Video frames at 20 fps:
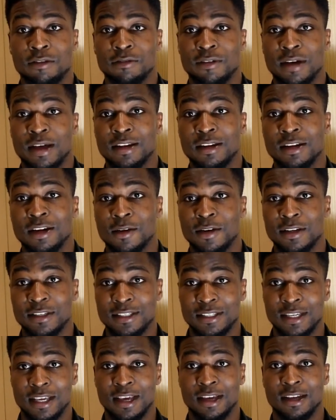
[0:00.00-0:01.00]
find in our
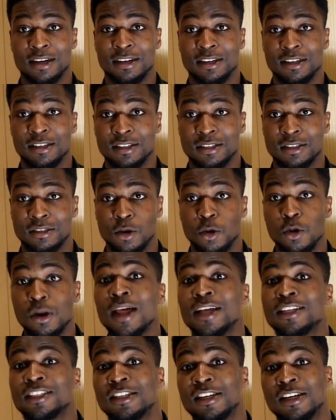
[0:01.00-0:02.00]
skin is
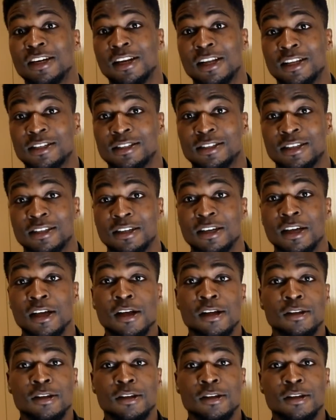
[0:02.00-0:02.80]
collagen and elastin.